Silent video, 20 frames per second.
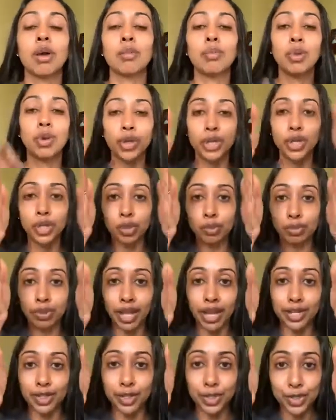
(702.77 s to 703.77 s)
Put your
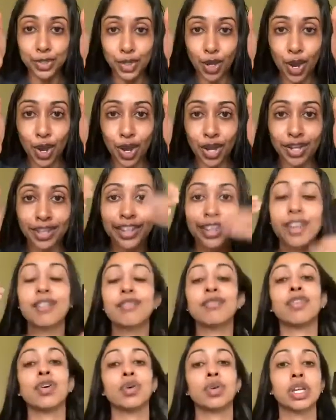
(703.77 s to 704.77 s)
blinders on,
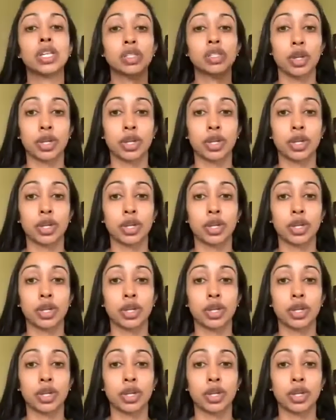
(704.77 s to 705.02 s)
focus